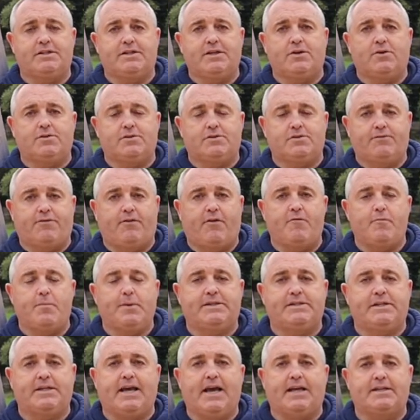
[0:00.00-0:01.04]
for
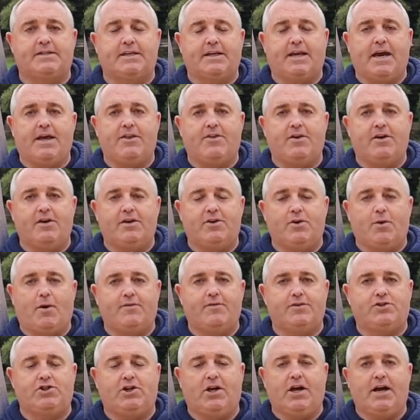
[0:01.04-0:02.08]
everybody to get together, you know,
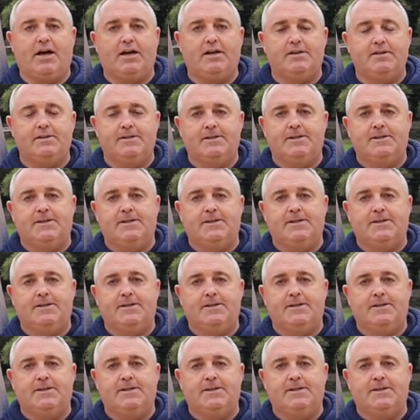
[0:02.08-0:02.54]
have a chat.